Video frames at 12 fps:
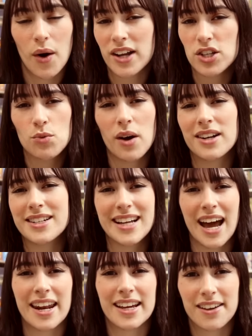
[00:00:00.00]
I just wanted to
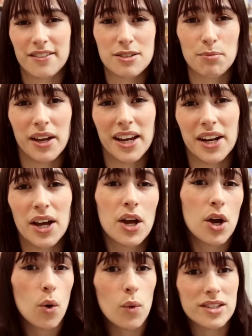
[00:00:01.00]
kind of explain
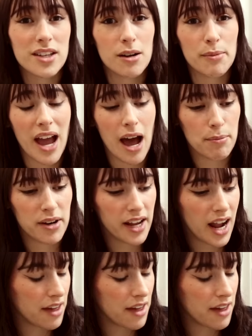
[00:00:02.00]
what's gonna be happening.